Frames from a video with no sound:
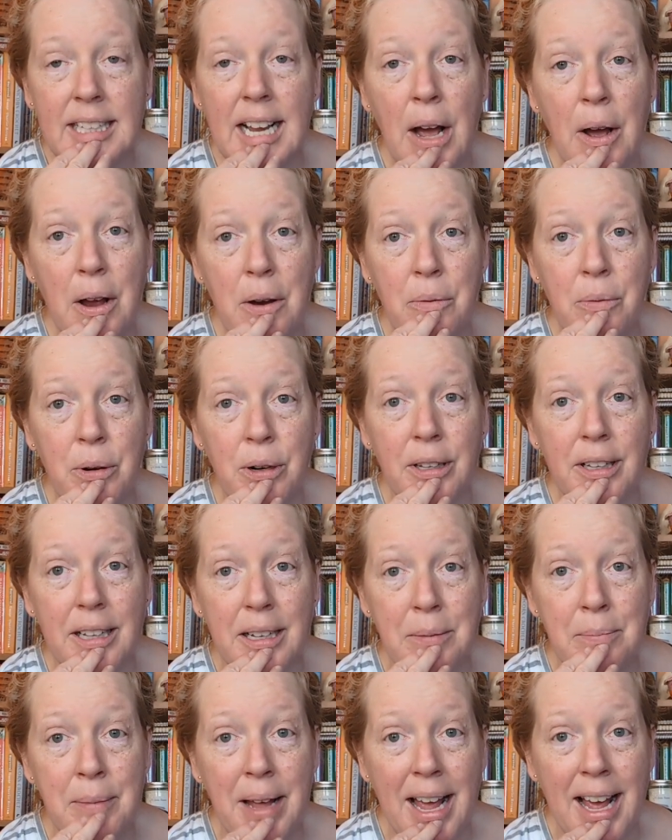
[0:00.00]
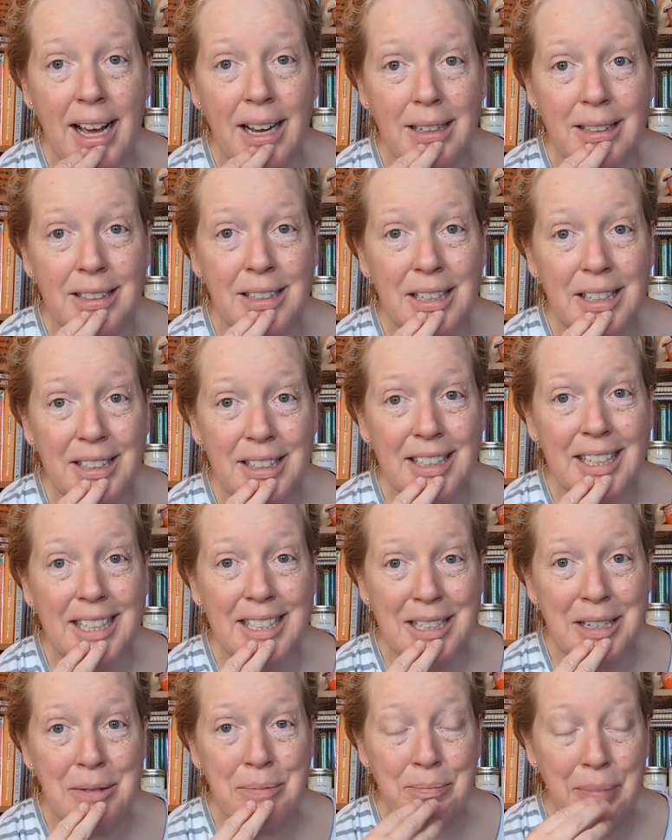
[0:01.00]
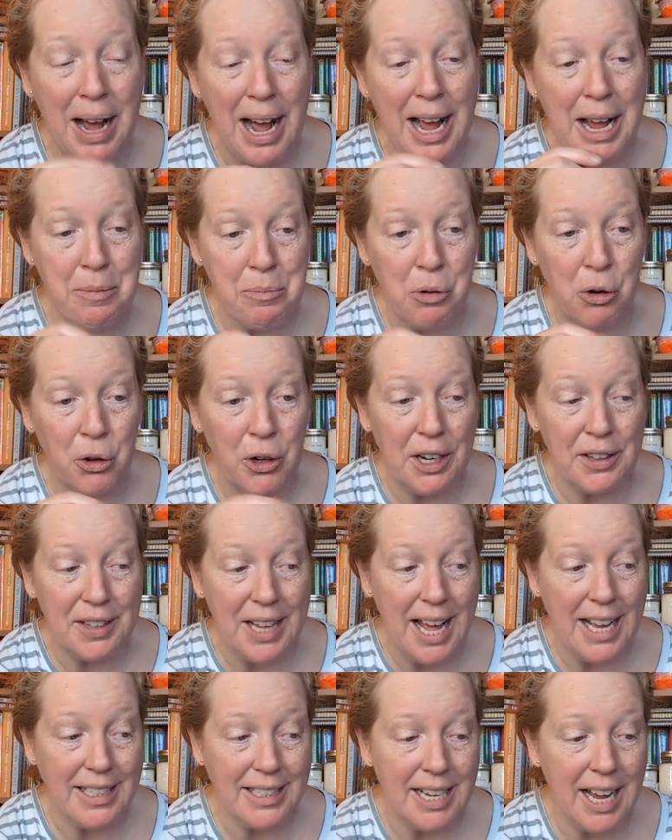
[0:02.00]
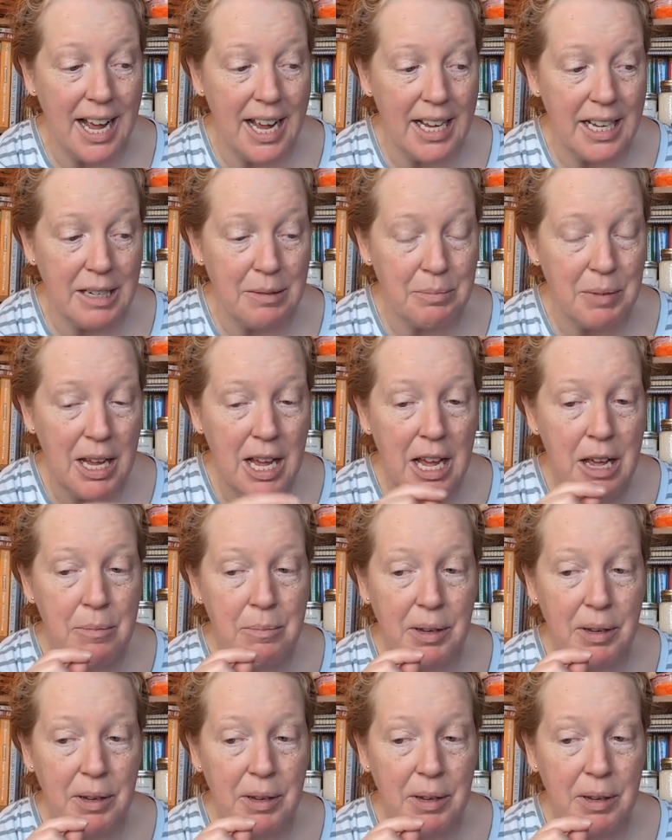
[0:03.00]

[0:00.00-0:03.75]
Now I really am mad that I didn't buy more at that time,